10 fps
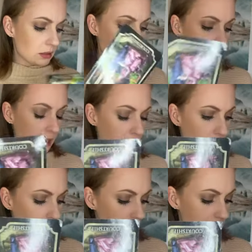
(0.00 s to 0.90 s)
The King of
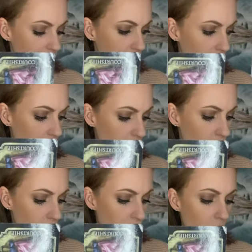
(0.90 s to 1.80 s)
Wands is someone
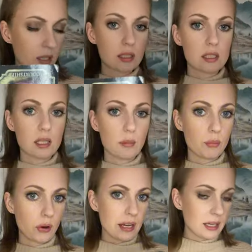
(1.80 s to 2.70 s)
who wants a
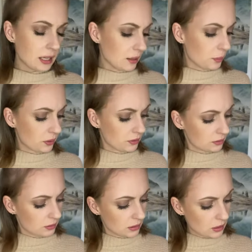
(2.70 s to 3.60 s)
breakup
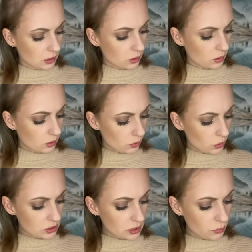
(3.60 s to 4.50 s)

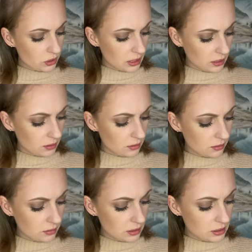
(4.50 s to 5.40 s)
or someone that
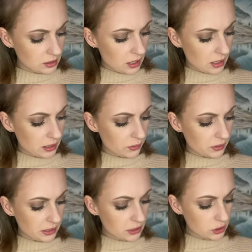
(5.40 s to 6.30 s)
is not in a
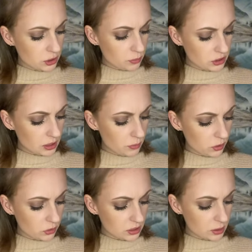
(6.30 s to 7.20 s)
relationship with
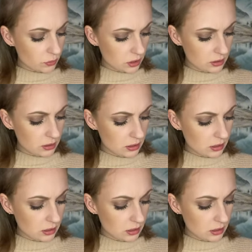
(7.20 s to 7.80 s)
someone or someone